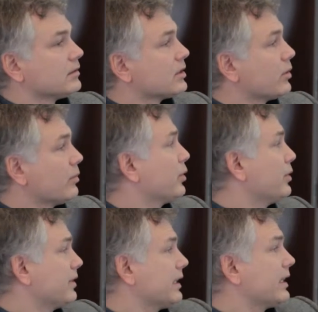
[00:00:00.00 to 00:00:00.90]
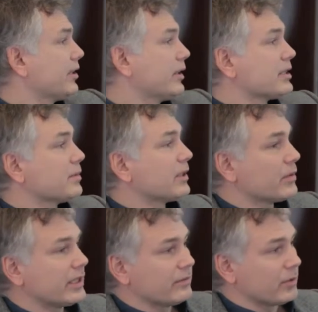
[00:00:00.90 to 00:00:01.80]
So improved adherence by
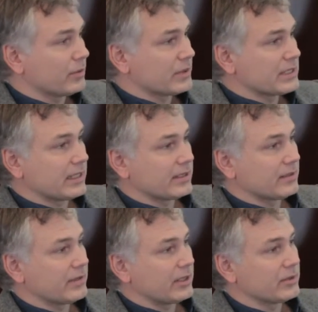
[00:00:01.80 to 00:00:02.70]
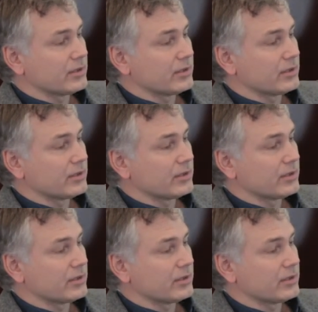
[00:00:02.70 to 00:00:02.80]
24% and